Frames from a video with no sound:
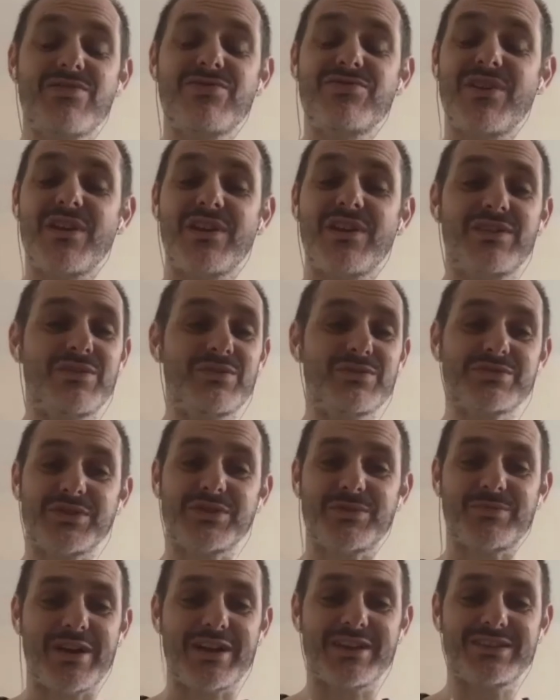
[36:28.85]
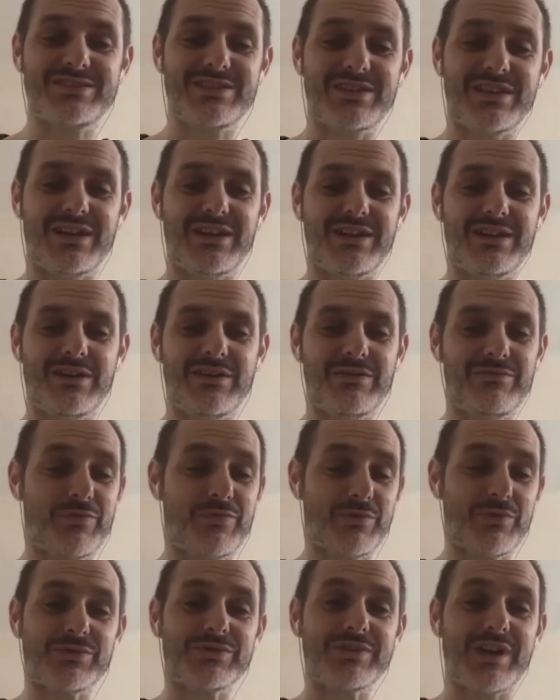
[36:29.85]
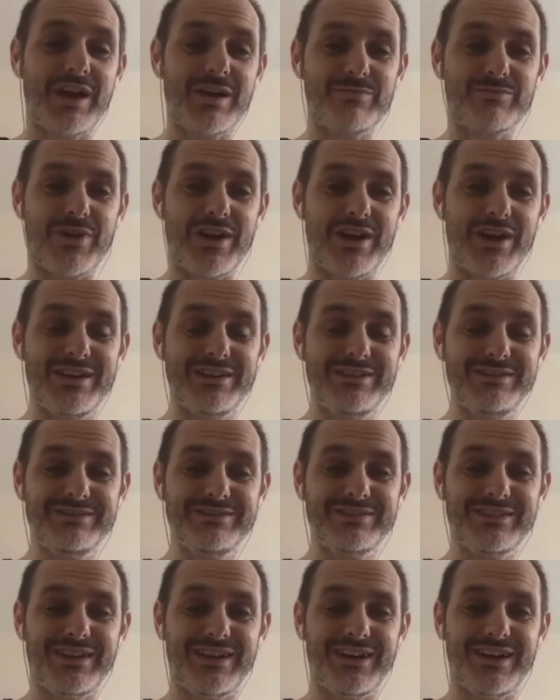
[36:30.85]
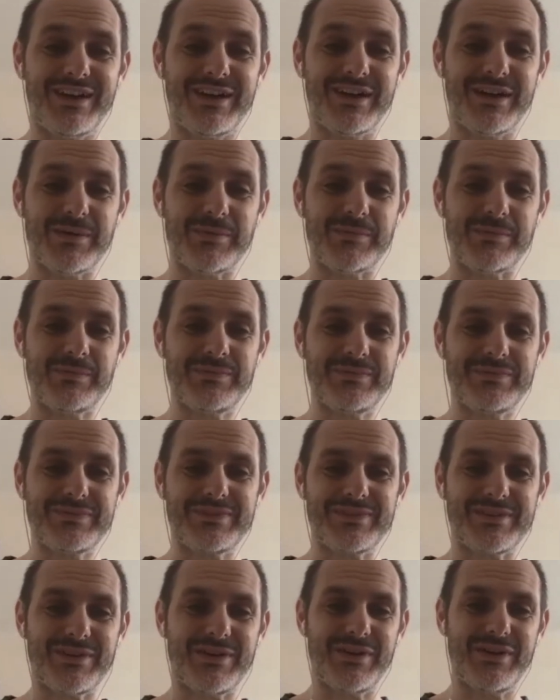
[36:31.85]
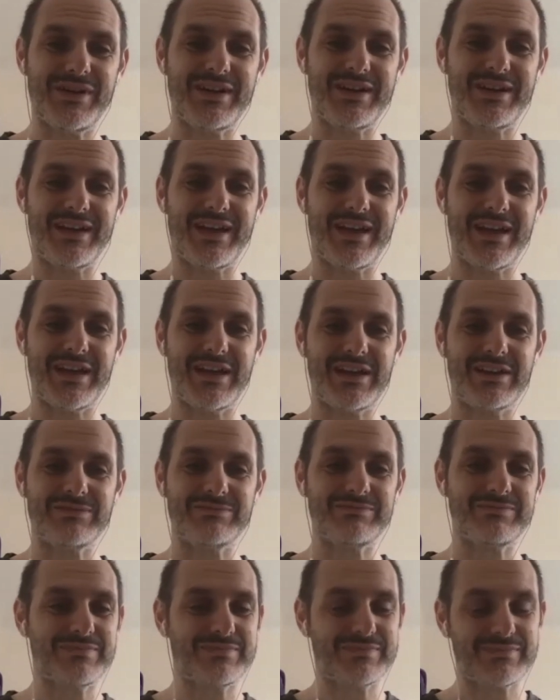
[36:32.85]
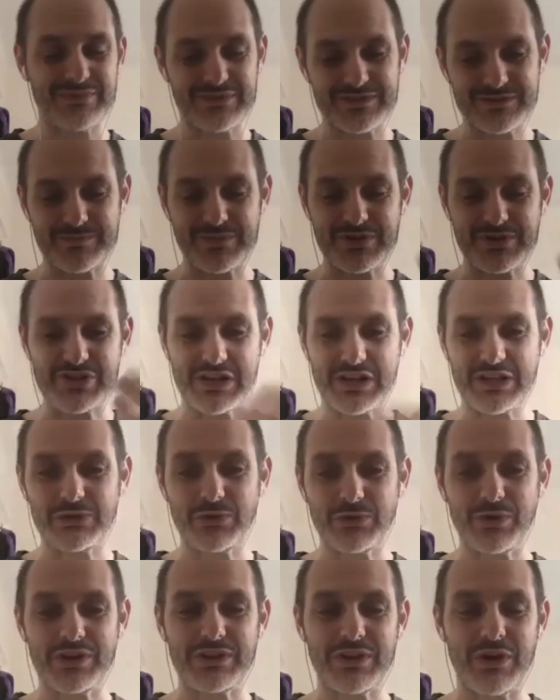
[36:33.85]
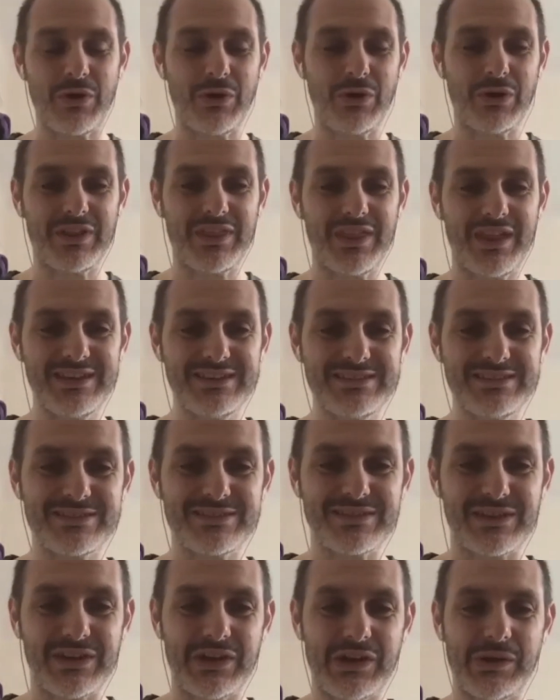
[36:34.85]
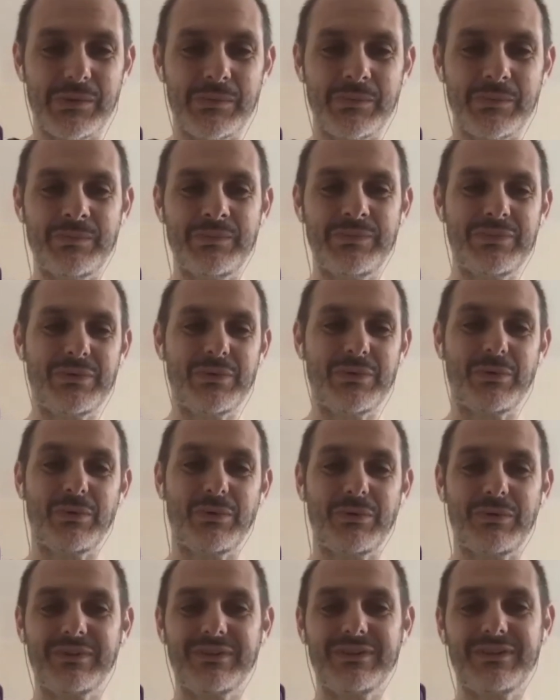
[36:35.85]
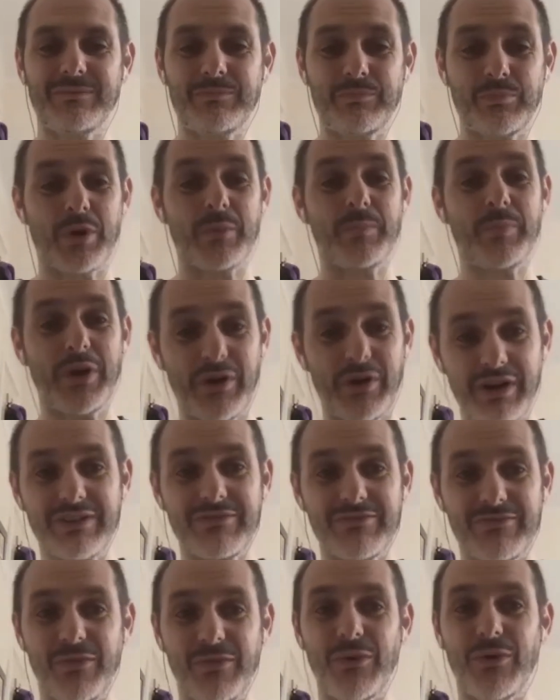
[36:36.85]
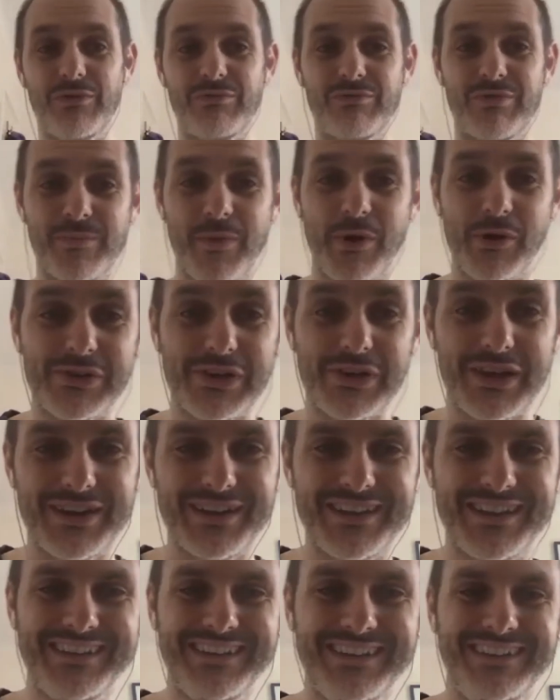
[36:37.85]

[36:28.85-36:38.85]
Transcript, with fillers: Thank you so much uh, for your time, Ryan. Um, you know, and especially during the holidays, um, yeah. preparing for remote learning.